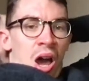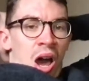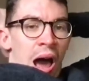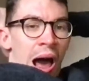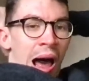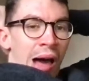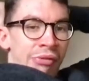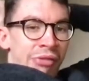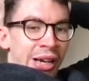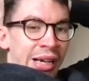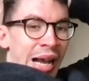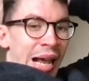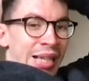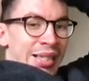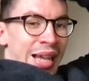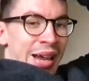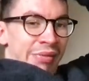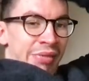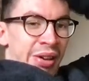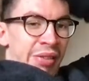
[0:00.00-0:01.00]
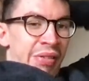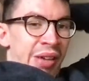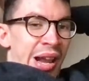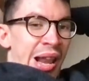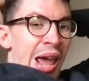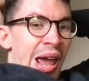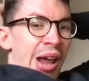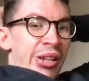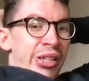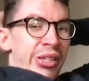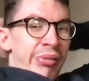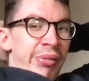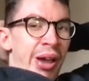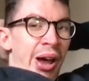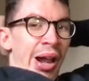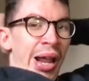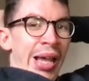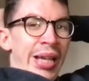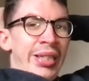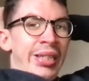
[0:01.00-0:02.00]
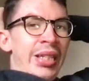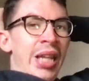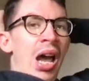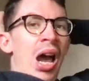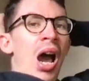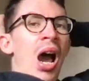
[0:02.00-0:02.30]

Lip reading: I think that's everything though, to be honest.